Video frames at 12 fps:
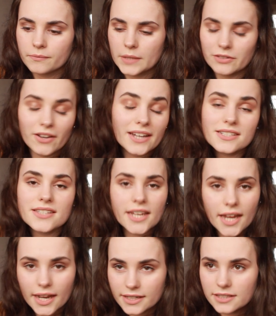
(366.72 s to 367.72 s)
If I had to
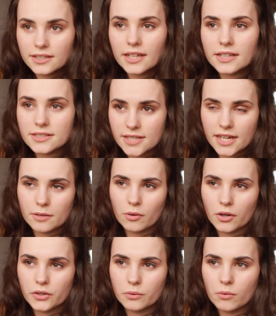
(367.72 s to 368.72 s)
say anything to
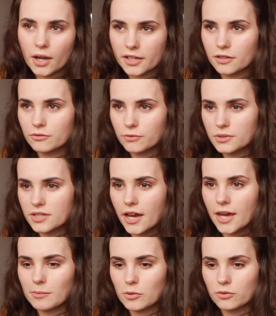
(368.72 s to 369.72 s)
anyone working
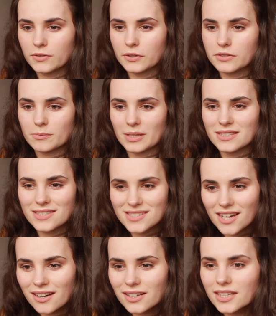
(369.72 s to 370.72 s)
full-time who feels a bit
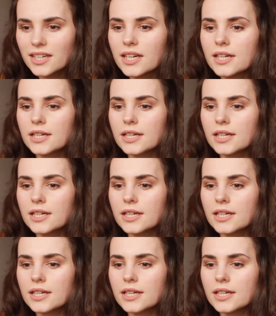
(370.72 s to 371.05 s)
stuck,